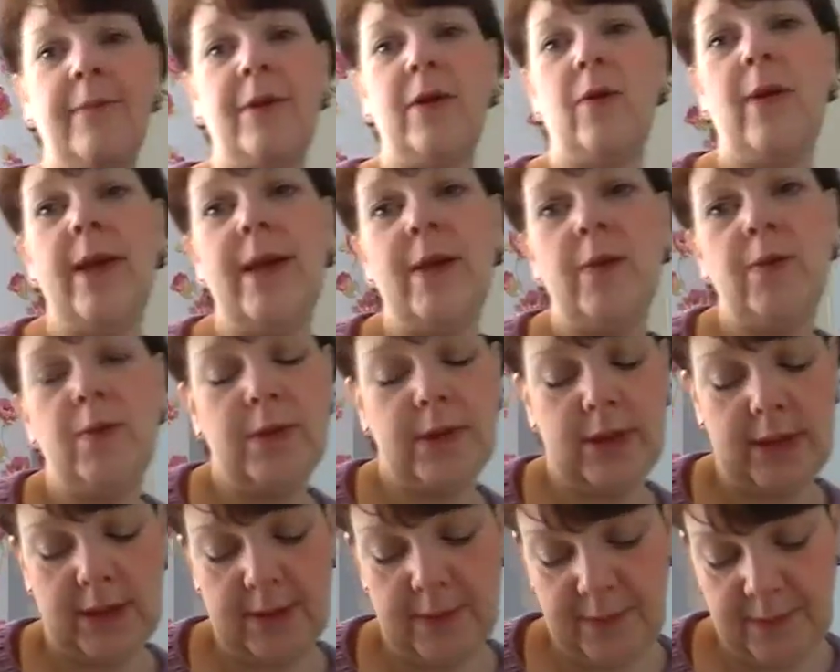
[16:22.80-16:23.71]

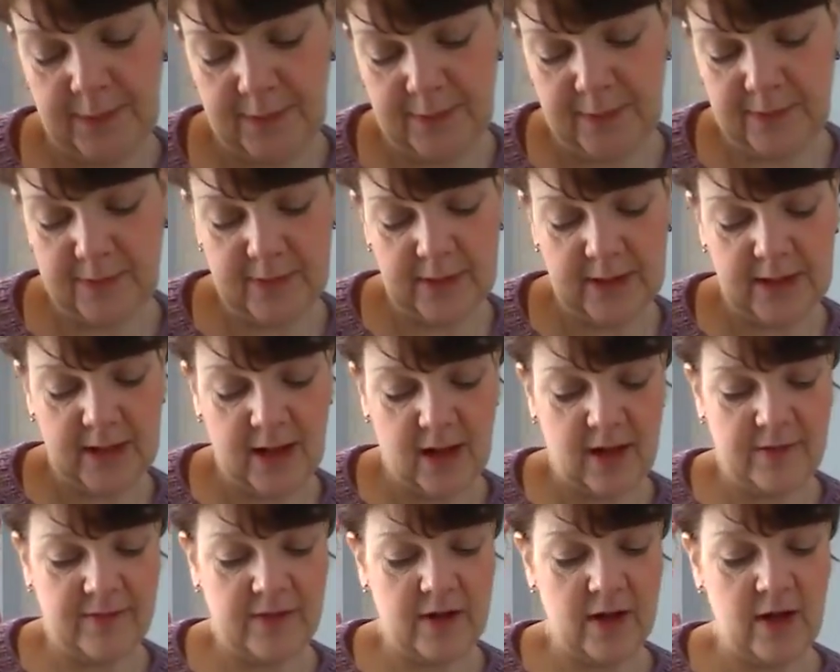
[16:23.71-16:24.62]
quilts that
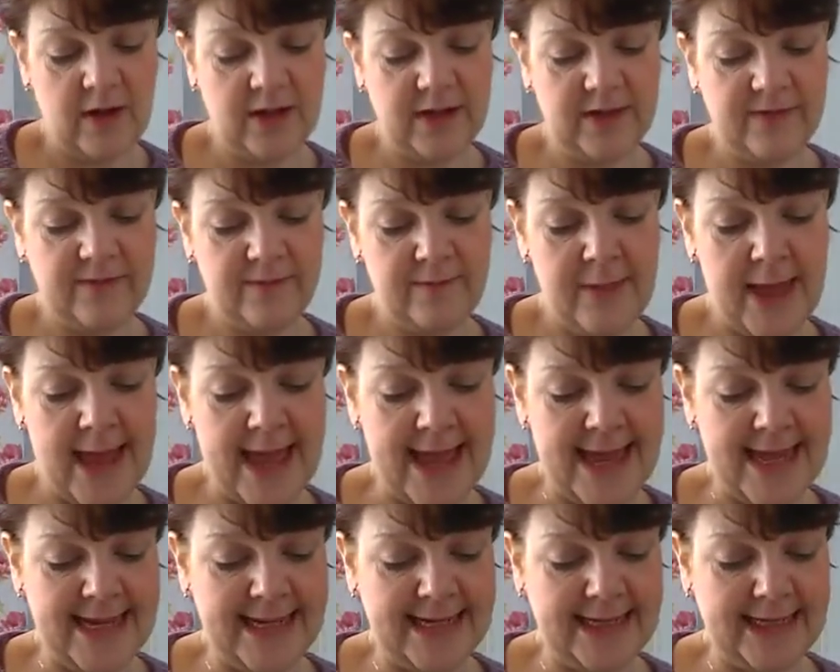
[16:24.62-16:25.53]
I've kind of
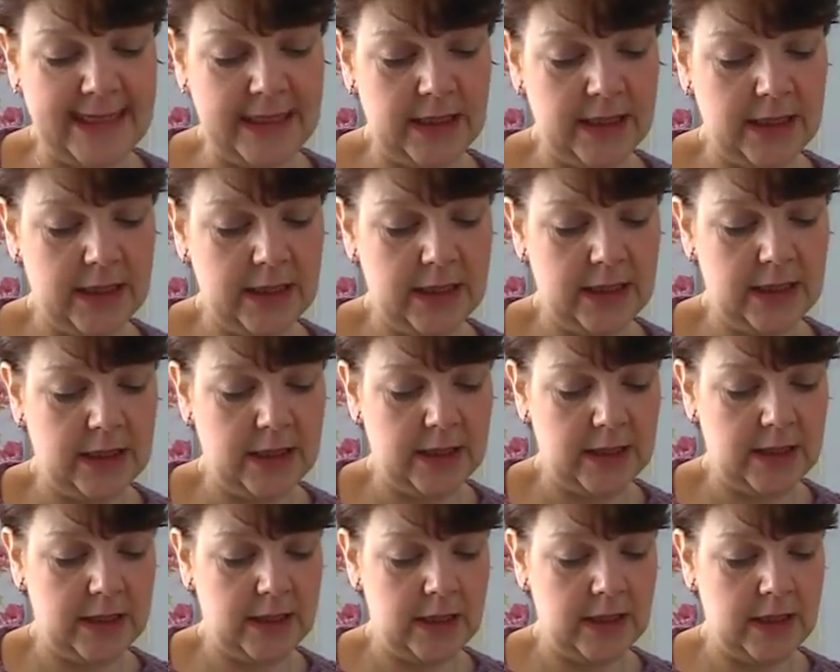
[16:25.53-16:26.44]
made.
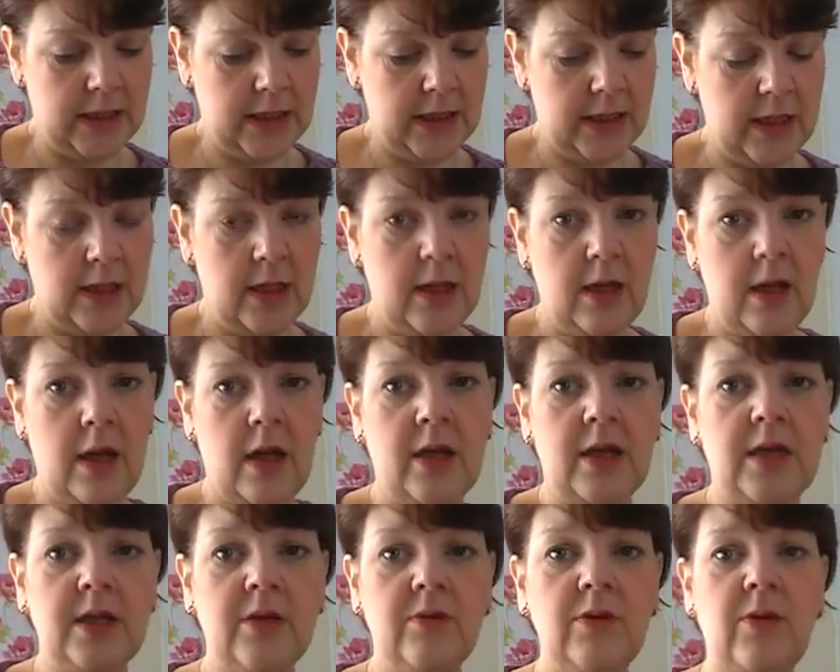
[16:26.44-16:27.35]

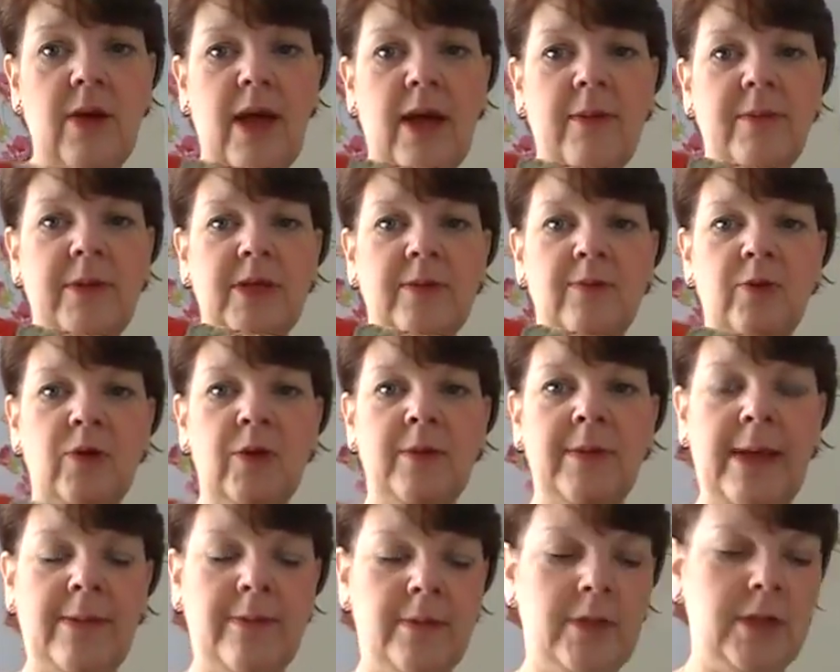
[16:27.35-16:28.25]
I don't know how much I'm going
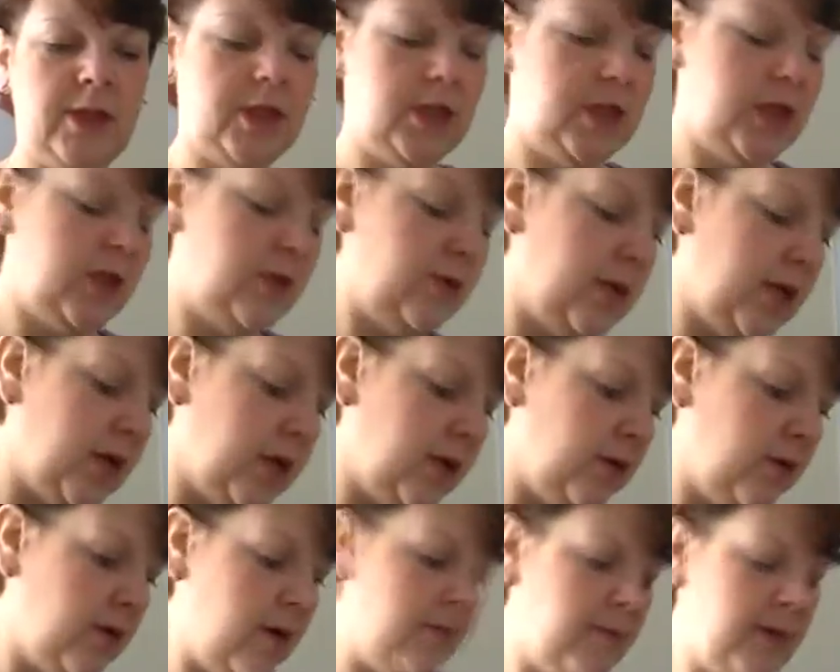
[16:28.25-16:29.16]
to be able to show
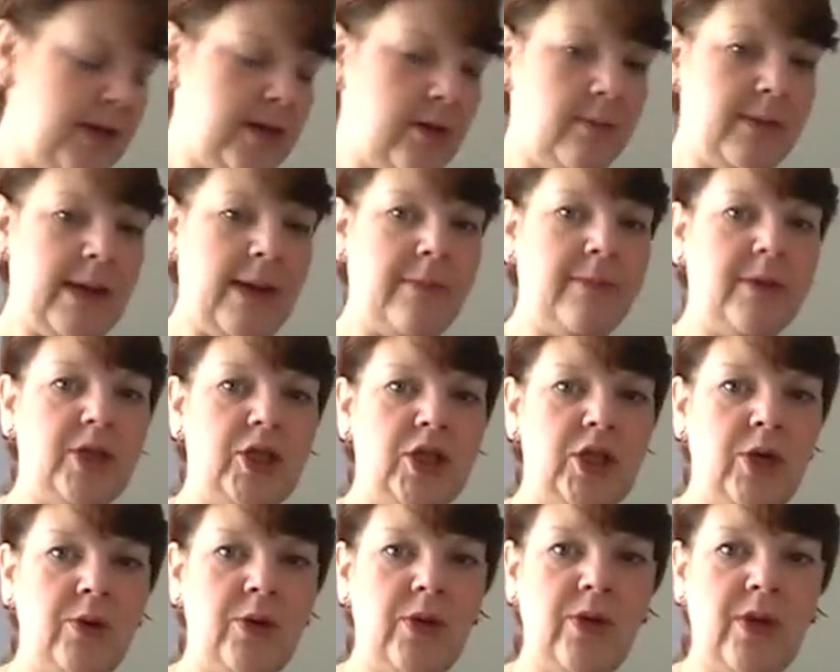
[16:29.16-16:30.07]
you. I might not be able to
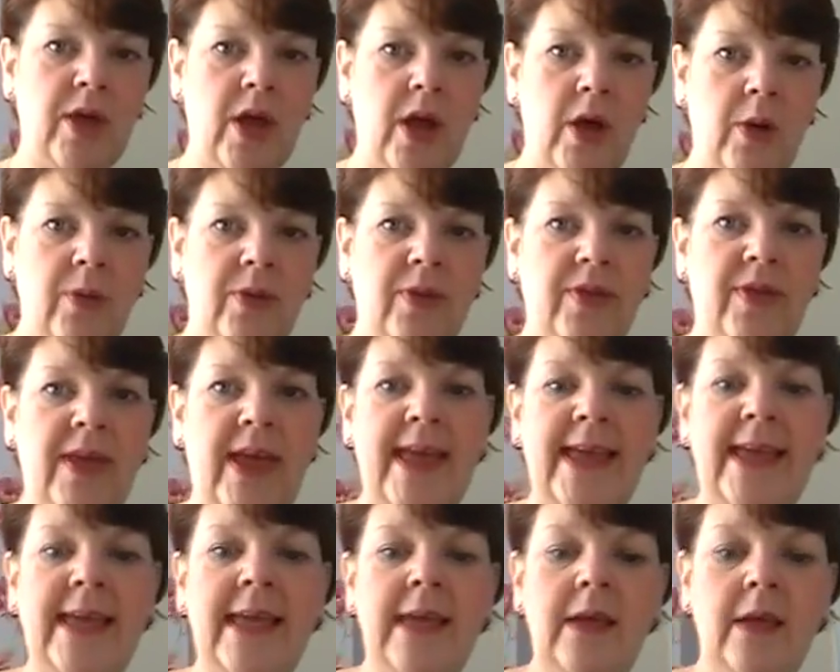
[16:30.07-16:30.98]
show you the whole
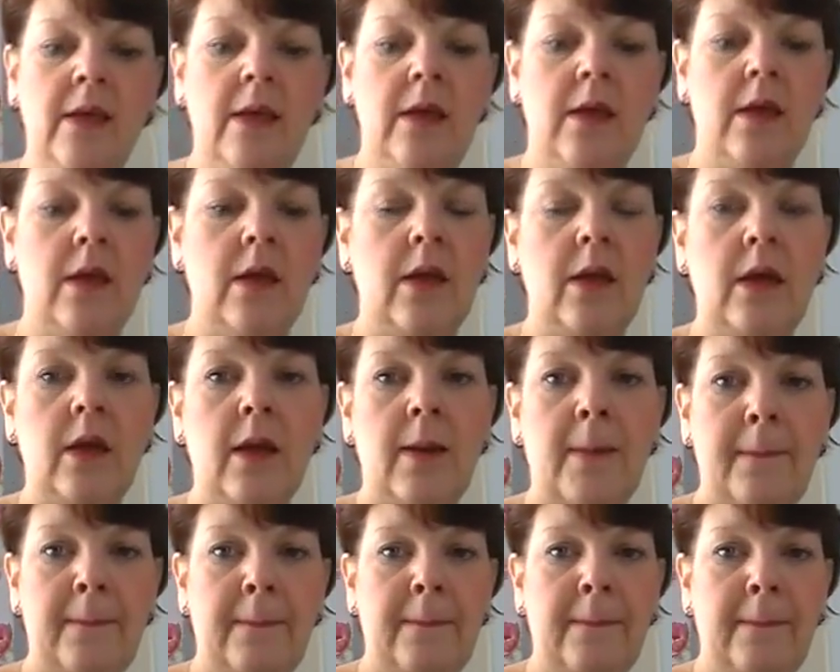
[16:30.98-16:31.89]
thing,
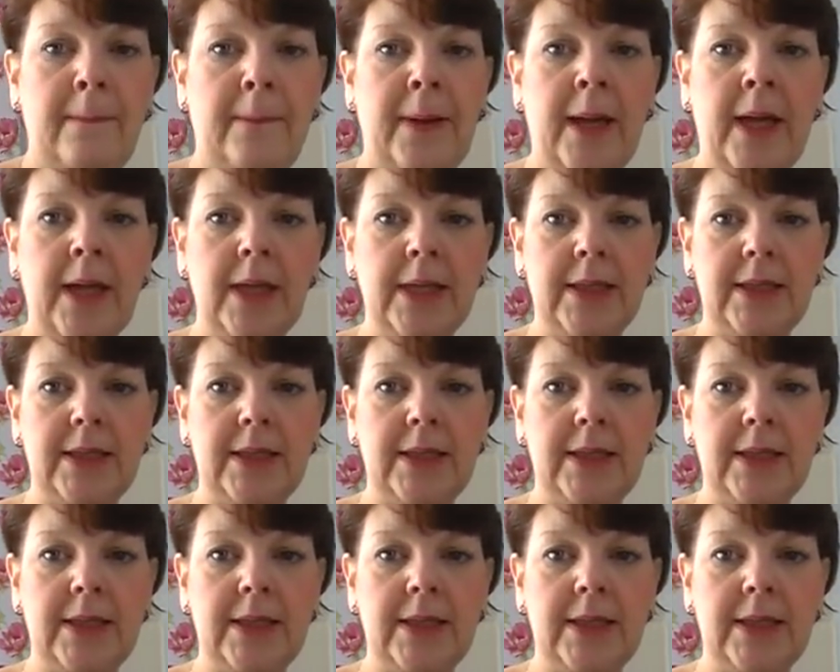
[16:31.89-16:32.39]
but